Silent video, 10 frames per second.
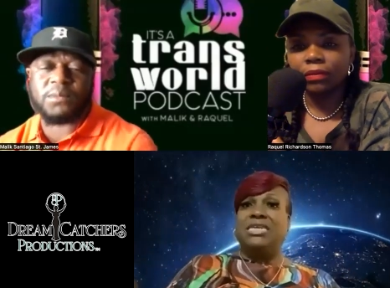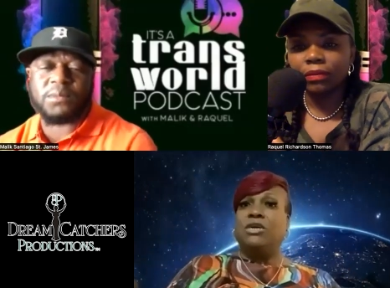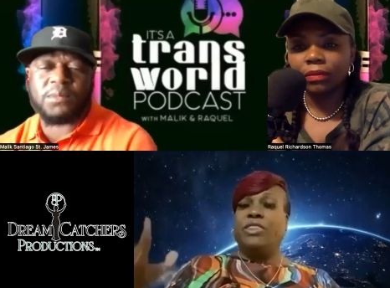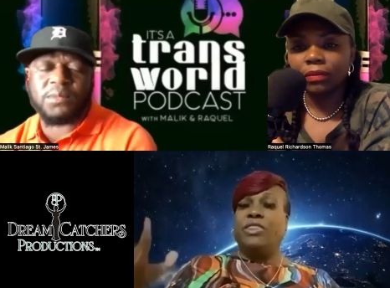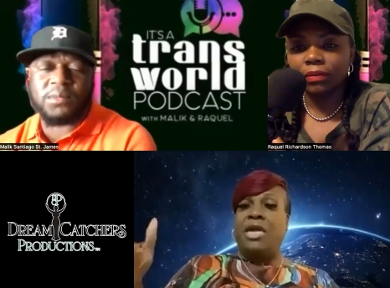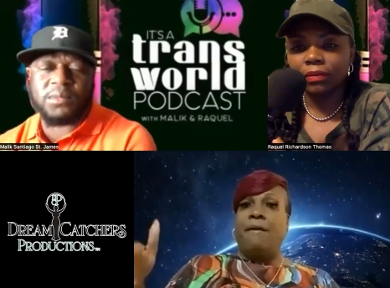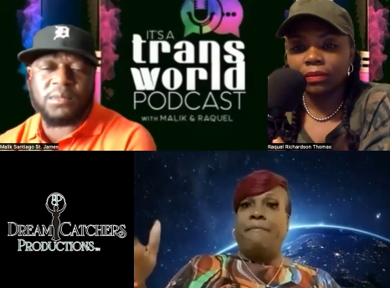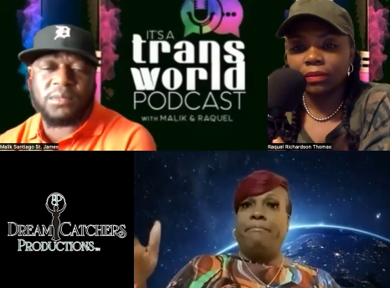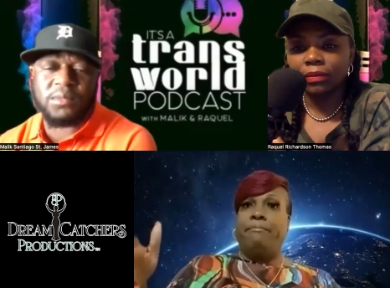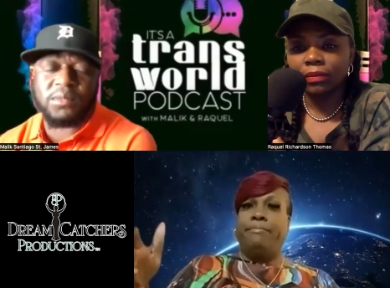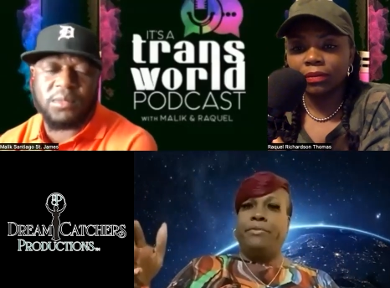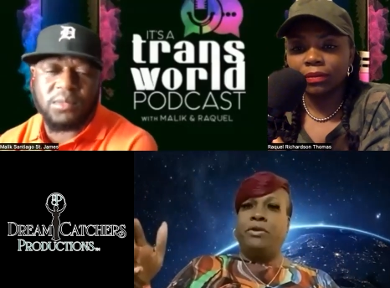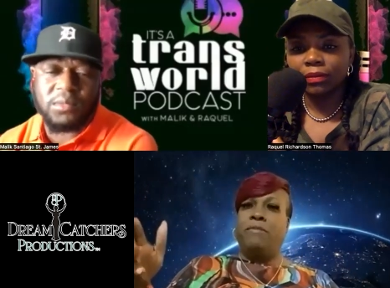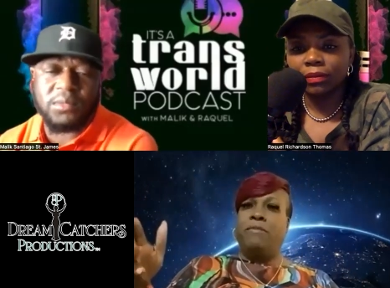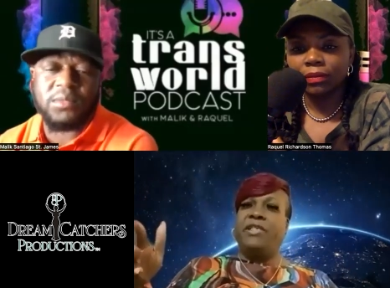Speaker 1: deal with him. You
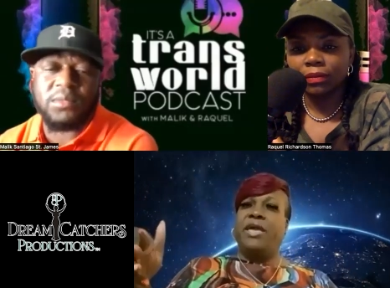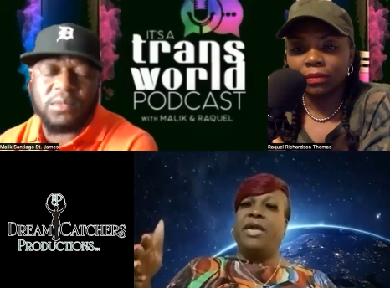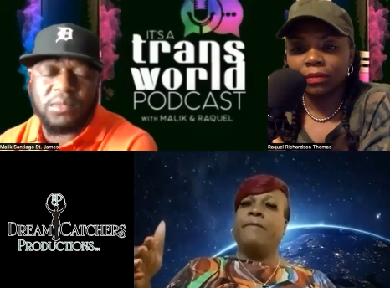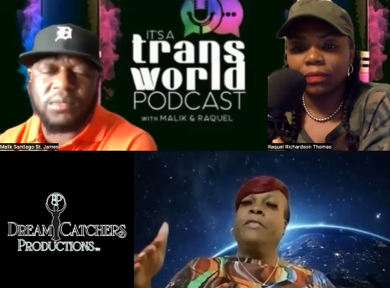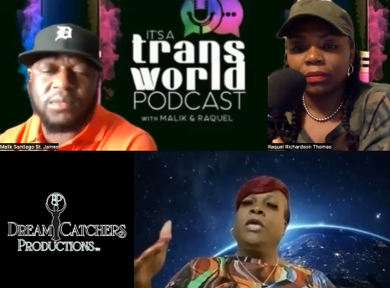know what I'm saying?